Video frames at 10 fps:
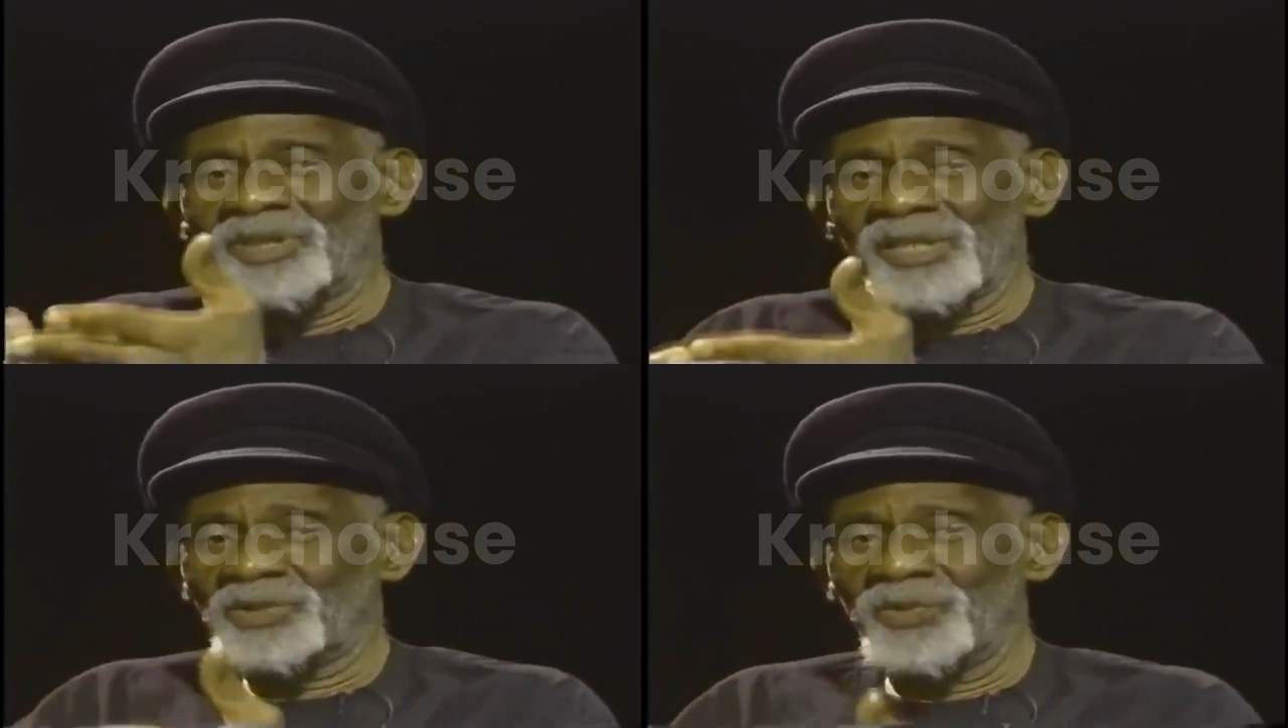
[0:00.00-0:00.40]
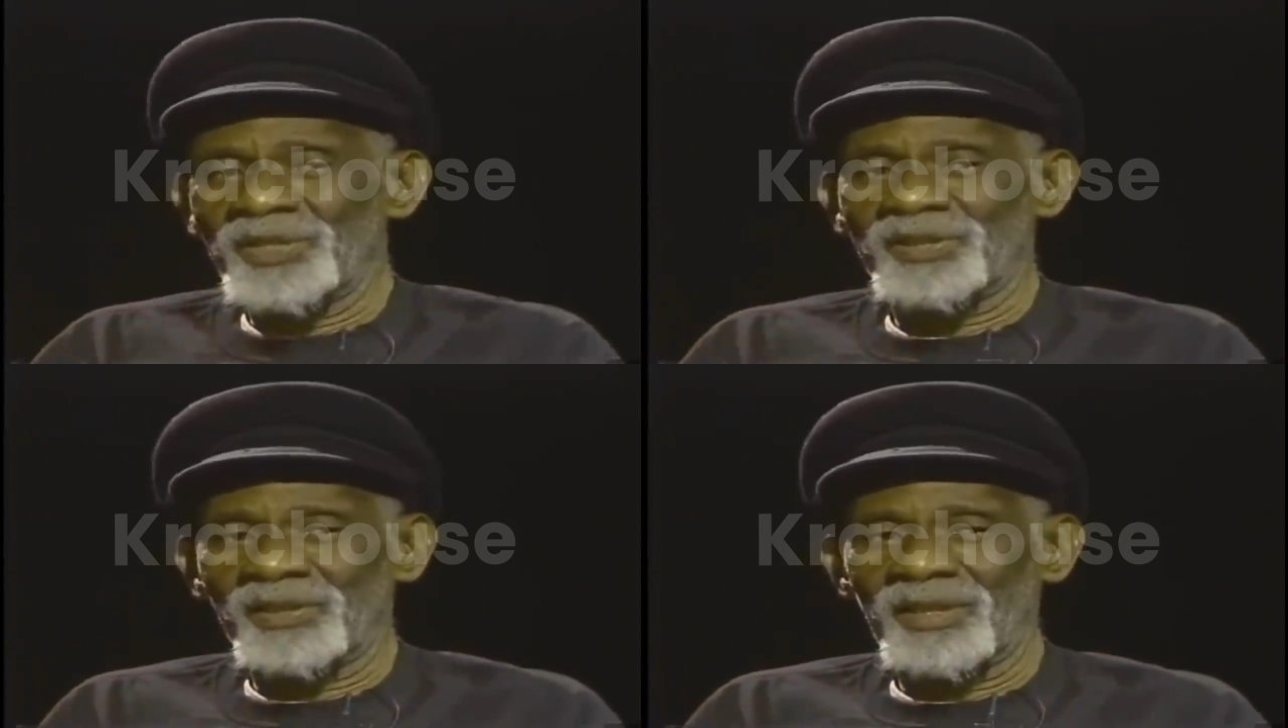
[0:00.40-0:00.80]
just
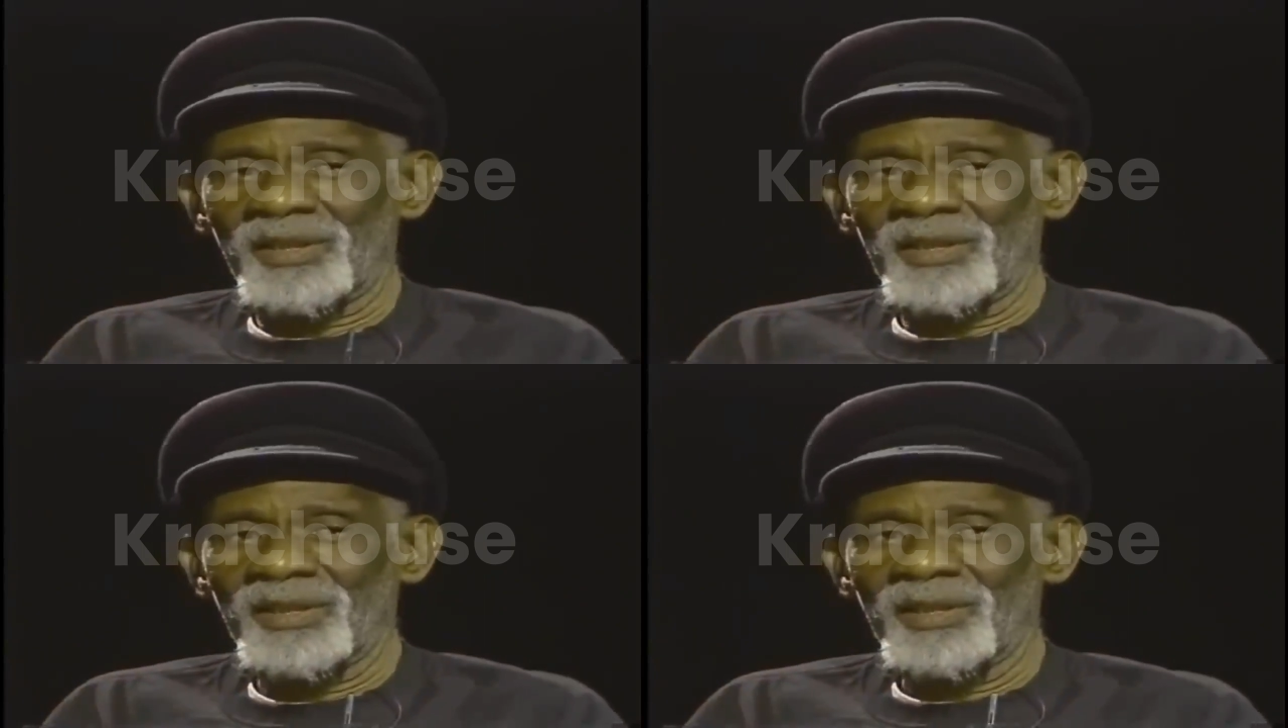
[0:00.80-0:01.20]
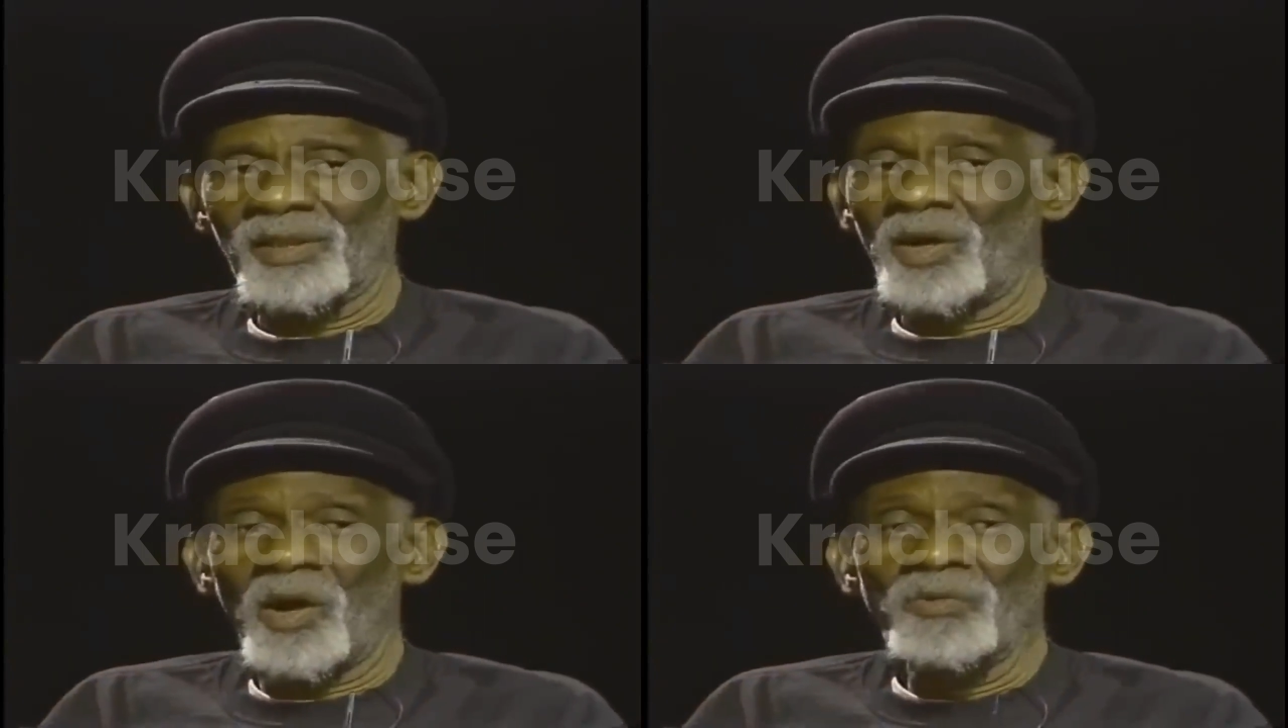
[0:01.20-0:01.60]
recently,
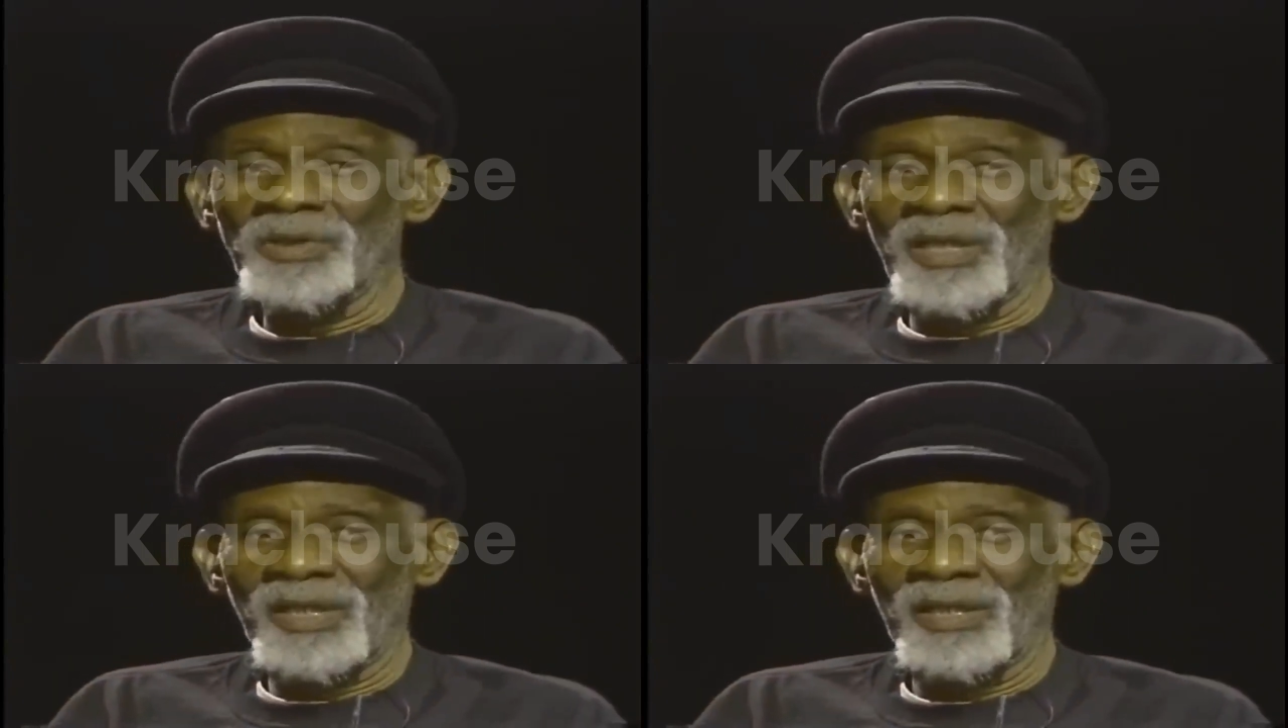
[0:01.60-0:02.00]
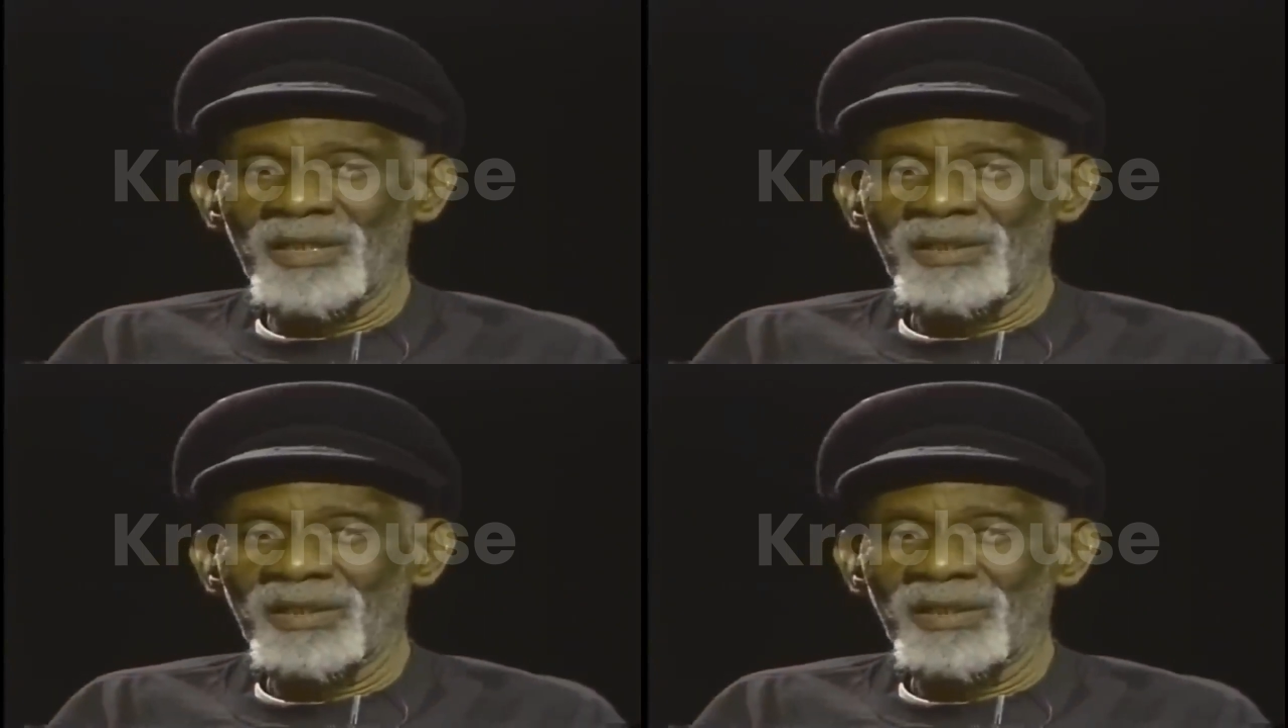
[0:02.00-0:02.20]
only